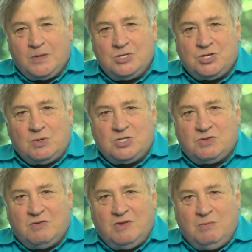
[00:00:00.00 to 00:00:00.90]
So
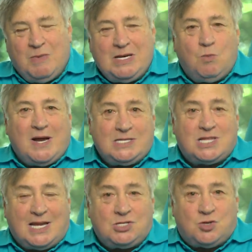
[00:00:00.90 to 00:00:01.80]
it's in many
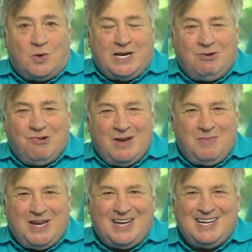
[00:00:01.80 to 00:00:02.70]
ways like Saudi
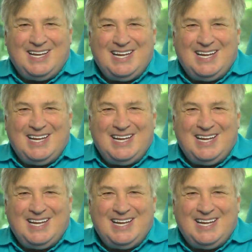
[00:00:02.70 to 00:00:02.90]
Arabia.